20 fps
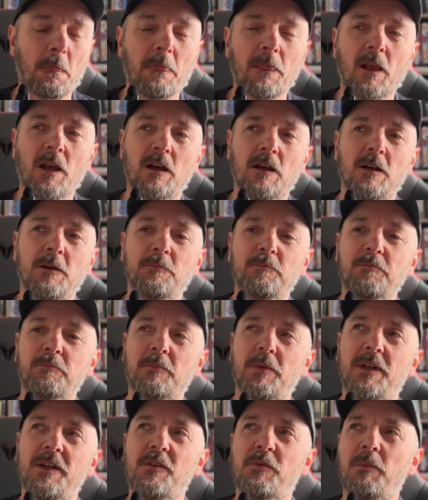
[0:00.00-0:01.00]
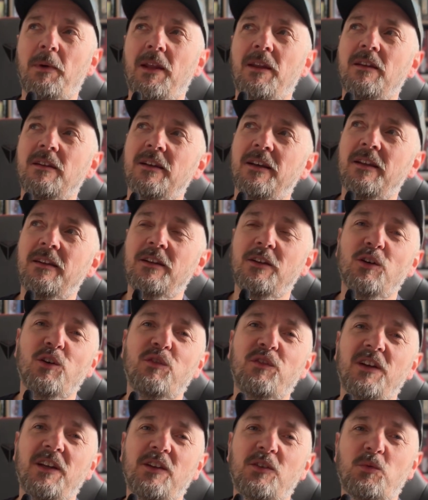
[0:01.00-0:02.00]
But it's meant that the
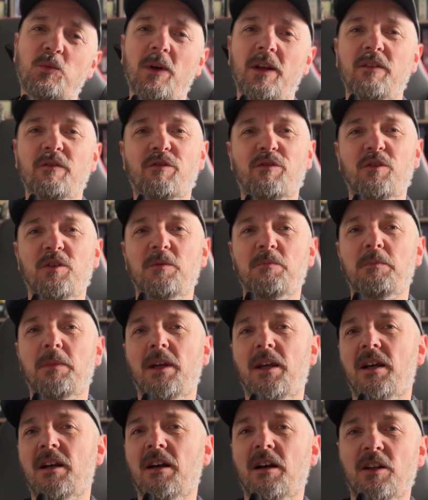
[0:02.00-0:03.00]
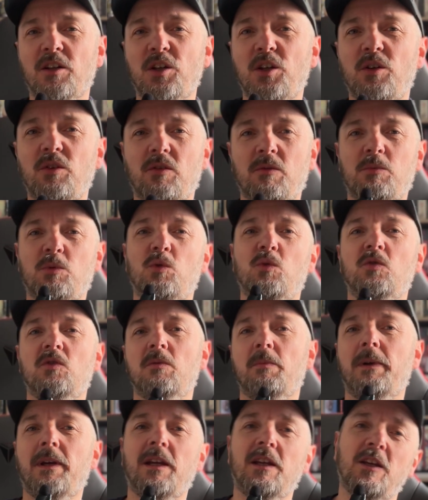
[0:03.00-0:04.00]
office went from being unusable
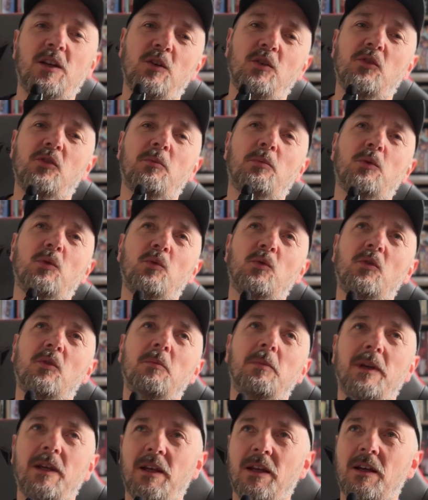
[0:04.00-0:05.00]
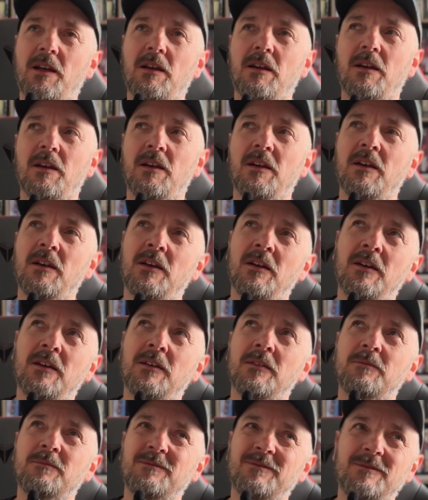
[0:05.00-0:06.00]
to being usable to being
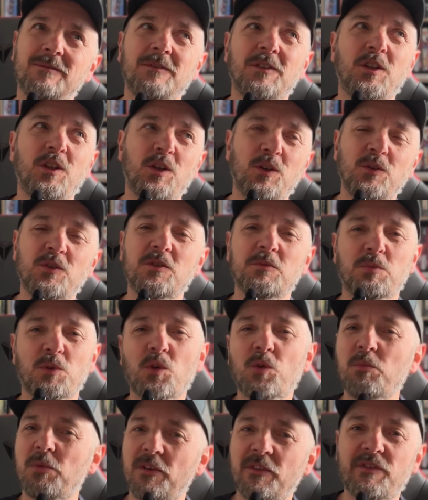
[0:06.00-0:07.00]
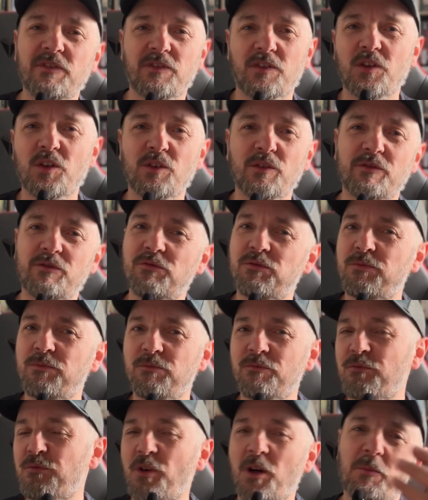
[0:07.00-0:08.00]
usable, but full of
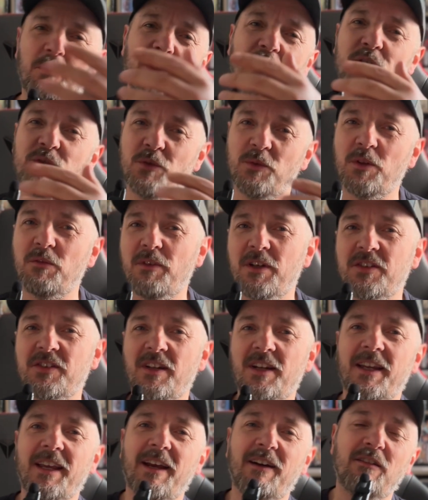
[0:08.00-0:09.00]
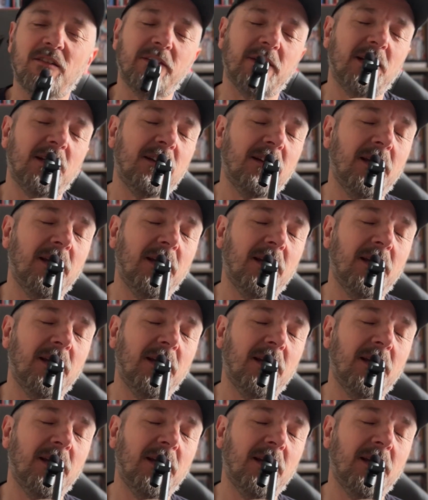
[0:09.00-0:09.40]
rubbish from the rest of the caravan.